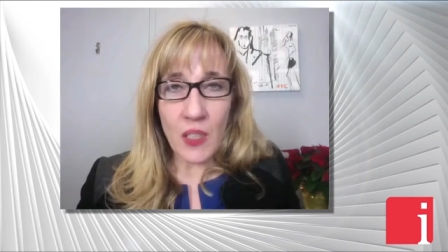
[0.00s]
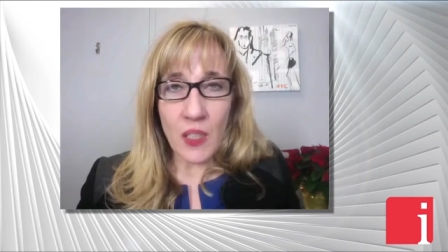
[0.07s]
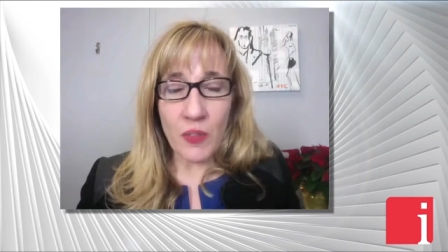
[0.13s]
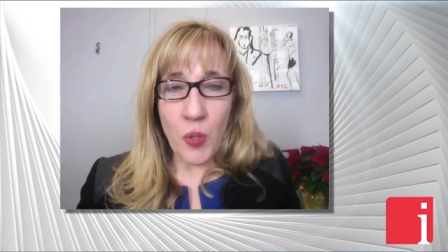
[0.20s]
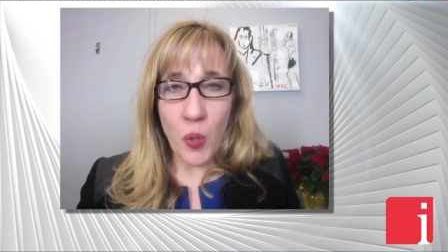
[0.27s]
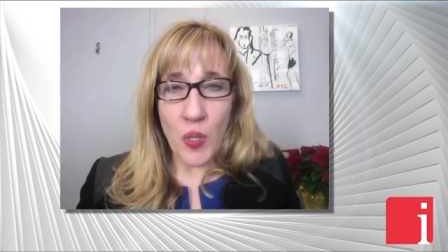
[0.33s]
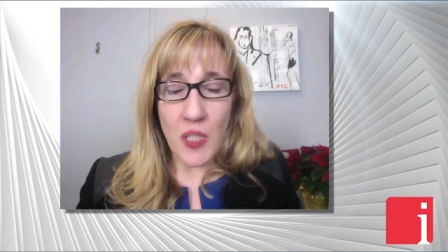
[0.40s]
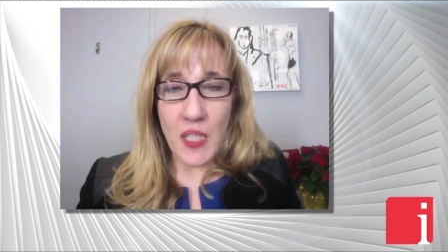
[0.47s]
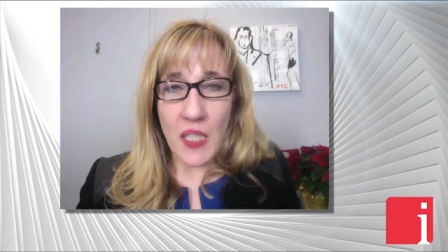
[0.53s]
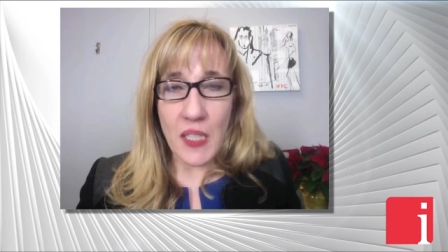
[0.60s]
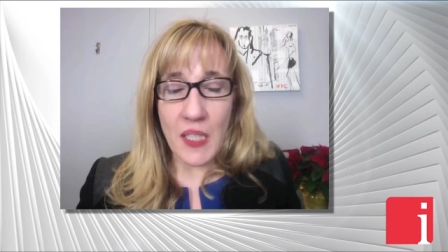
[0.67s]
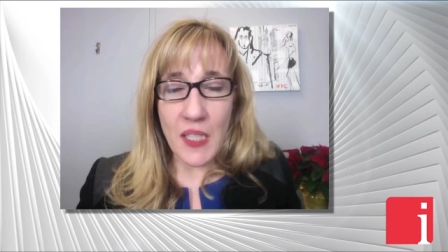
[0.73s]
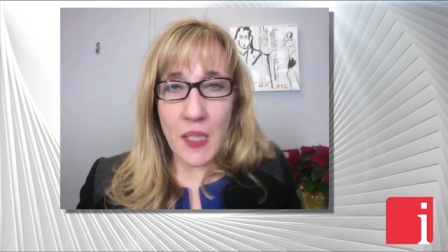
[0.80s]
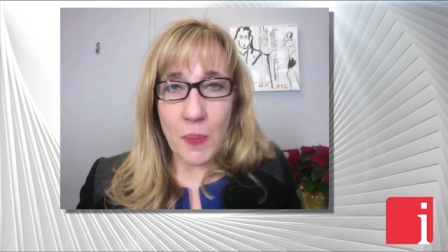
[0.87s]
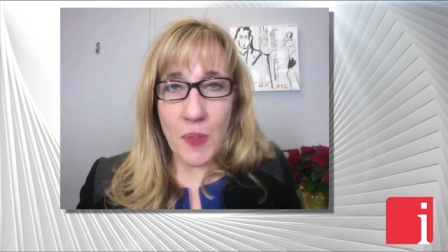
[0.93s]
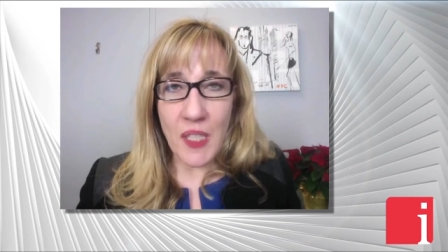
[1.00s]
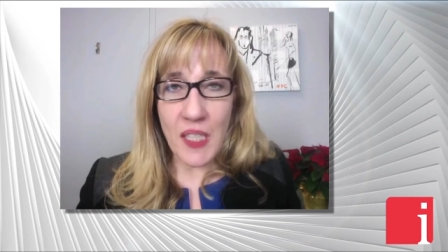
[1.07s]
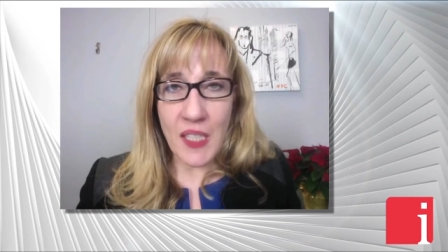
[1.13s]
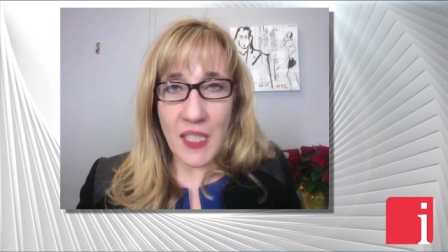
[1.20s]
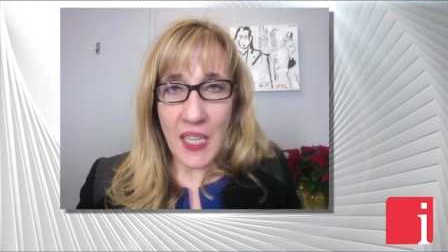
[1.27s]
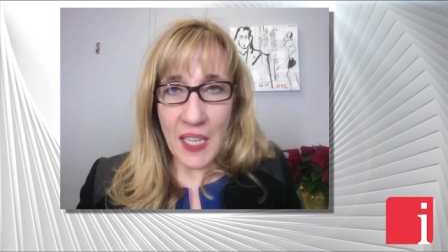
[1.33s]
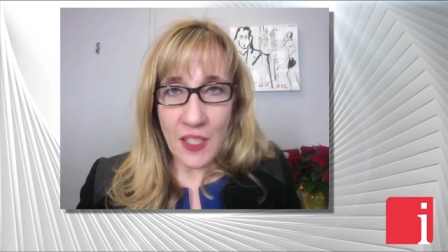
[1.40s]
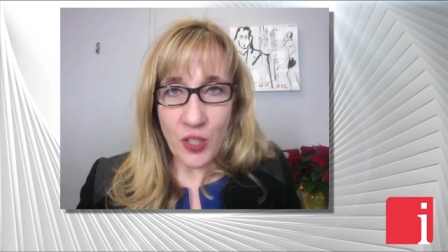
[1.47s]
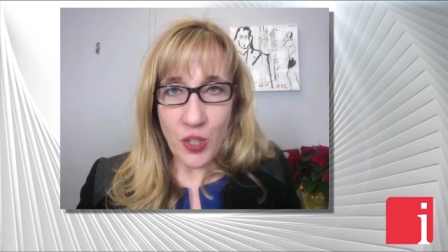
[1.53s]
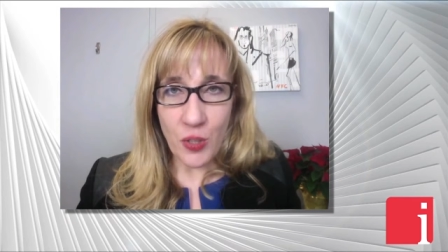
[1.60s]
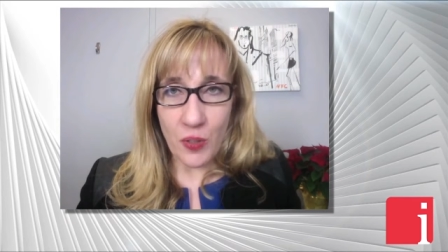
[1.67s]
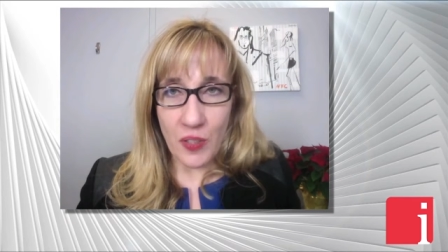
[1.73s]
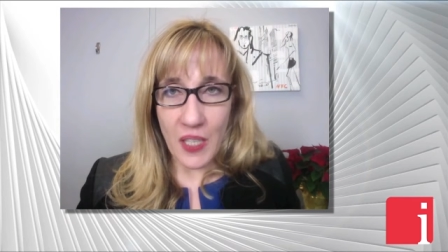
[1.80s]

Of course, it's substantial